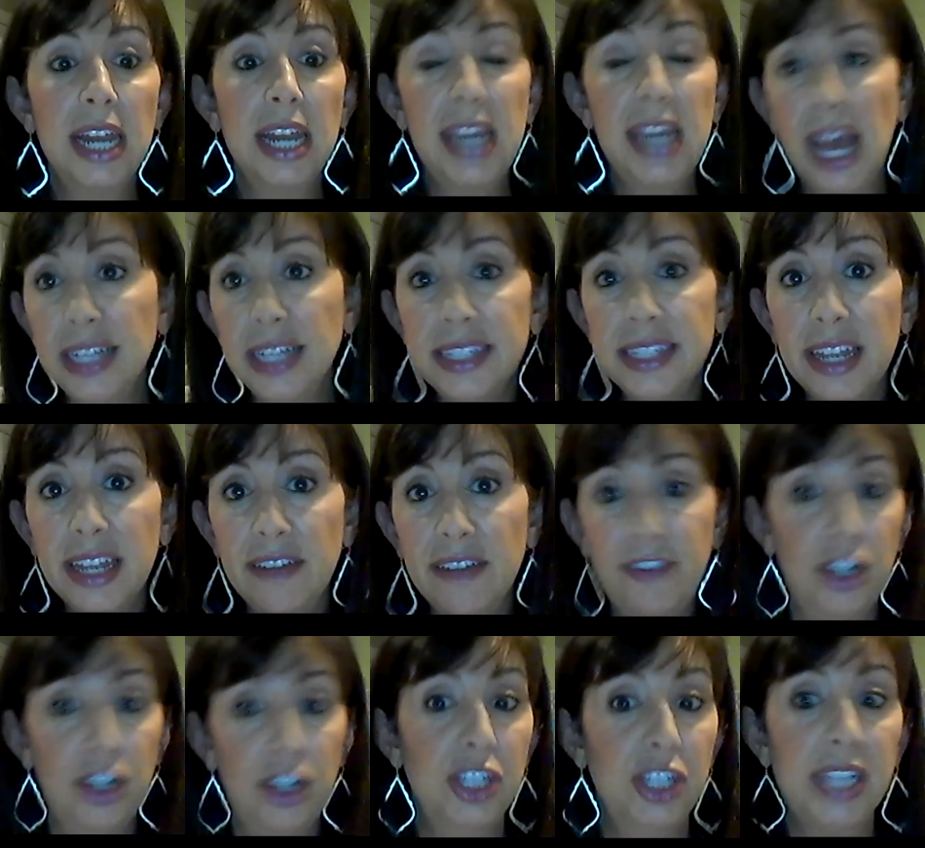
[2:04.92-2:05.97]
God said it
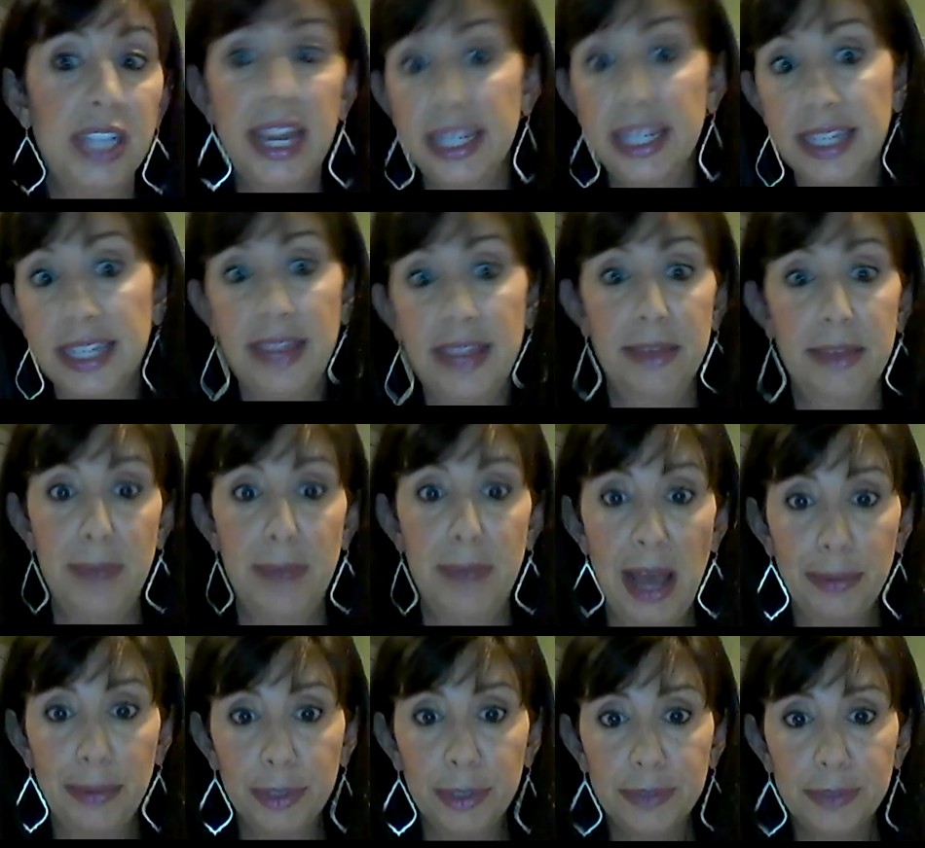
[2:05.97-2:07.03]
first, and it's in the Bible.